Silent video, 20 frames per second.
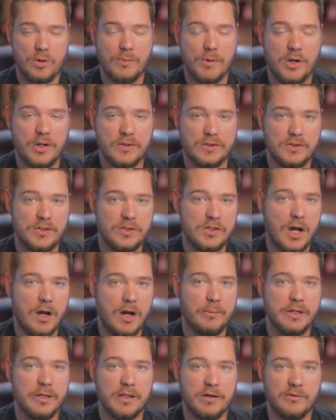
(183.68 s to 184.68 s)
oak moss
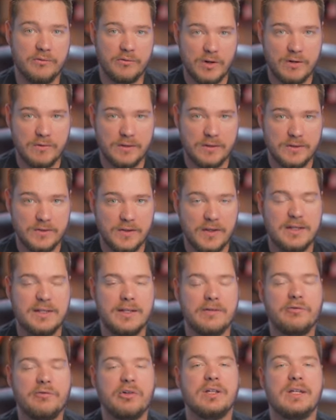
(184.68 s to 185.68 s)
dominant fragrance. It
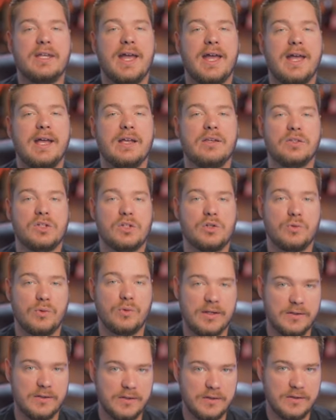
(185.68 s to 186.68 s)
definitely has
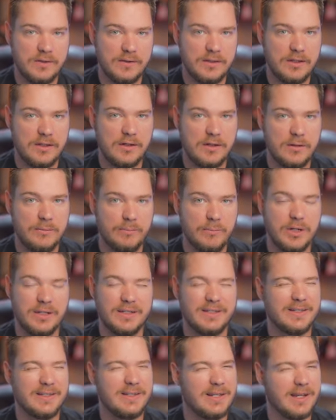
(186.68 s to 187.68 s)
traces in there, but
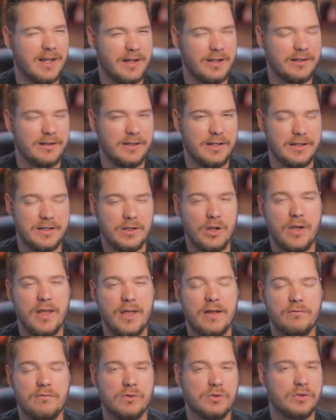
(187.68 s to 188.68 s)
it's not like
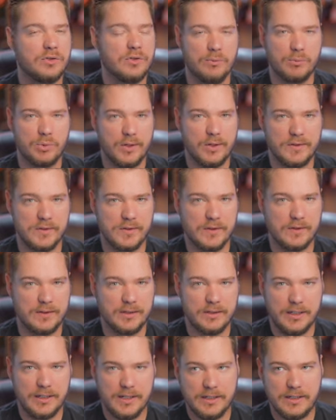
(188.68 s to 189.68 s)
ever so
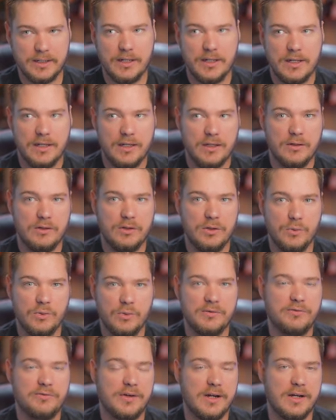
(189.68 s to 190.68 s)
present like you
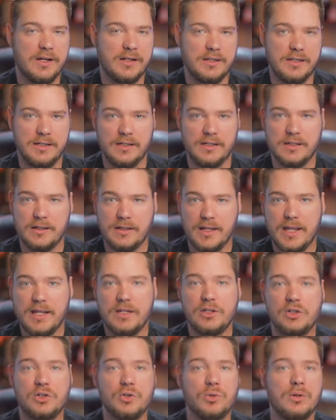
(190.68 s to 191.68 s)
would find in
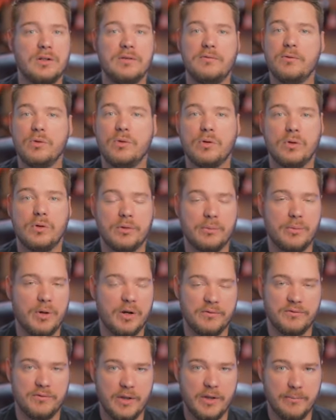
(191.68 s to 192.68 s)
H24 Eau de
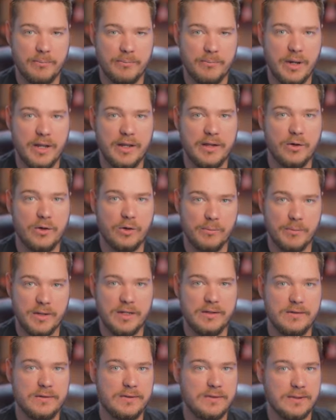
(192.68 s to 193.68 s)
Parfum by
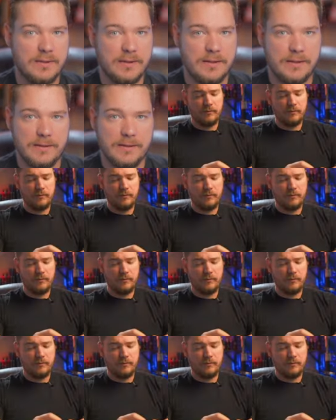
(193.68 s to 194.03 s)
Hermes.